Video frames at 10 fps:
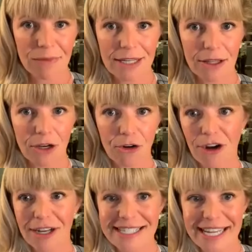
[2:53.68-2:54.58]
the
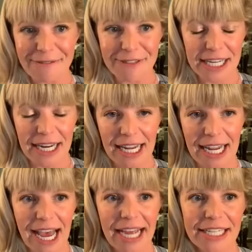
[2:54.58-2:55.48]
crux of tonight,
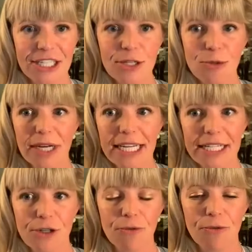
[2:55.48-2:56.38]
I just wanted
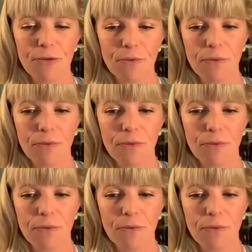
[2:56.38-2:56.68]
to